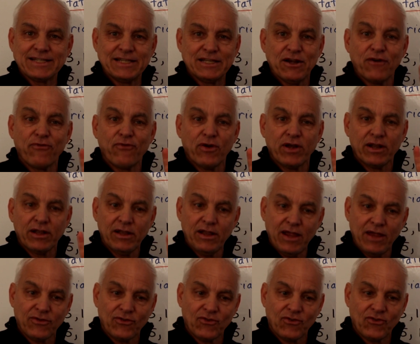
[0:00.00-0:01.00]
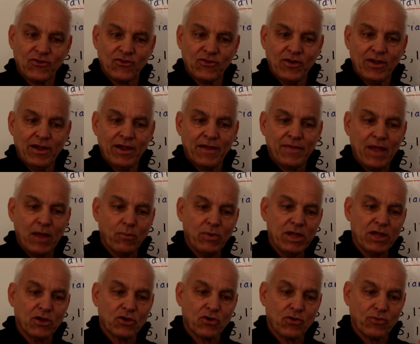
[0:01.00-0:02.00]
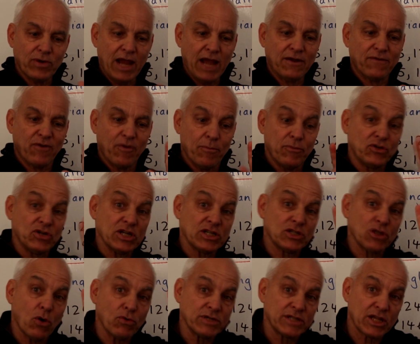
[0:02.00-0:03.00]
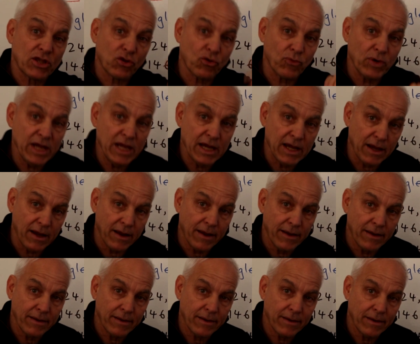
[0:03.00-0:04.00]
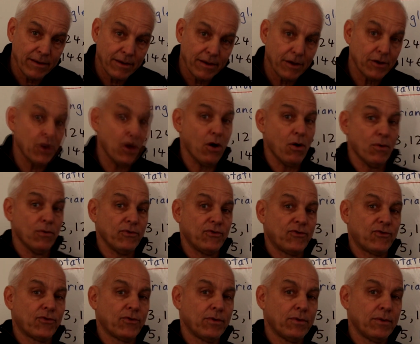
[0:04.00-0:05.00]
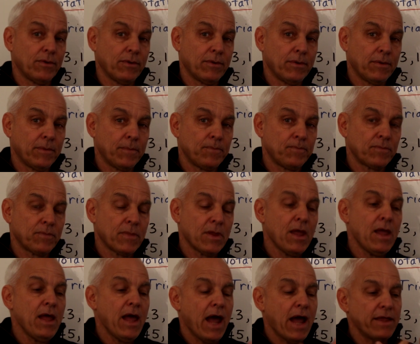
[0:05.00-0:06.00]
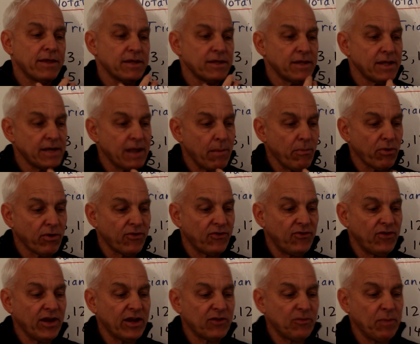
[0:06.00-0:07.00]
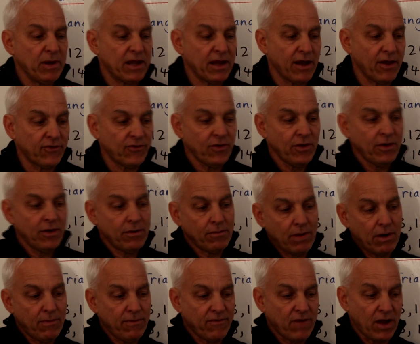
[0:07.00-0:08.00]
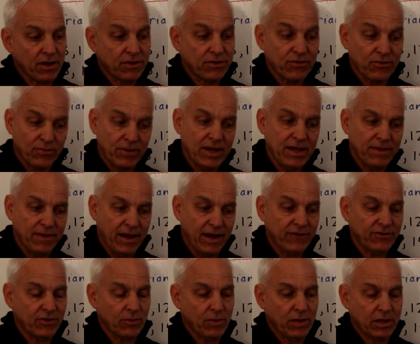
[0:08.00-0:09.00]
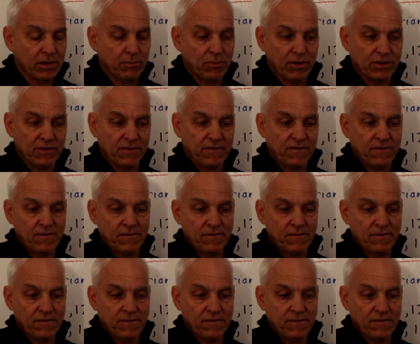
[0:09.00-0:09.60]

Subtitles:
different lists that we could create from just those 3 nodes. And the number is 6 because, well, we've got 3 things, and we can put the